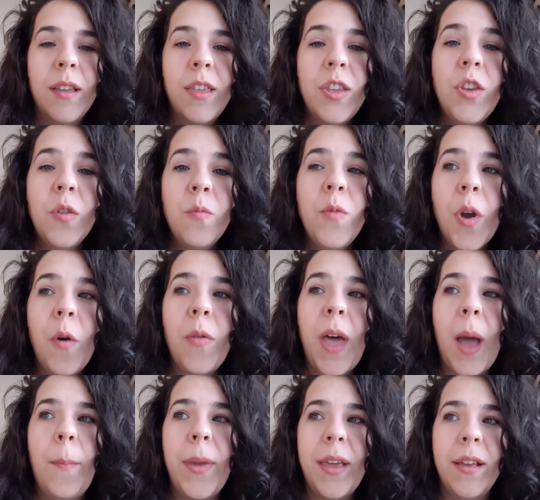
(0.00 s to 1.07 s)
you know
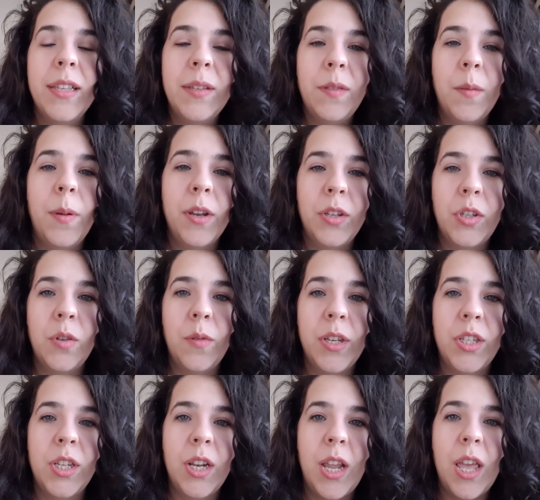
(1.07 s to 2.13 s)
that because of the
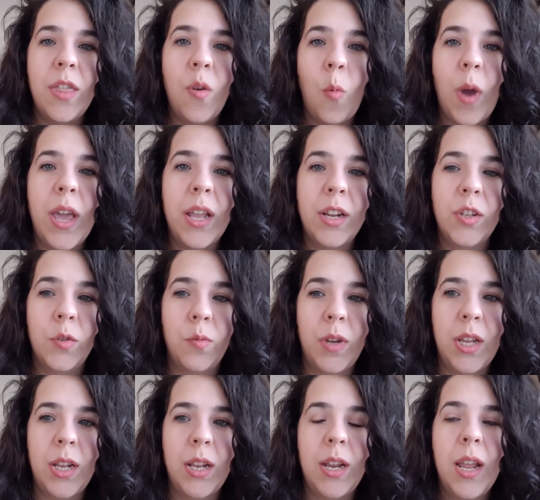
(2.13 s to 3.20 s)
punctuation and the way it is
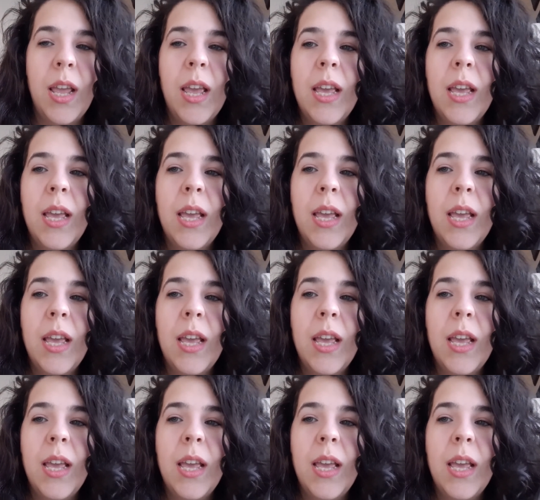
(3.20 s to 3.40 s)
written.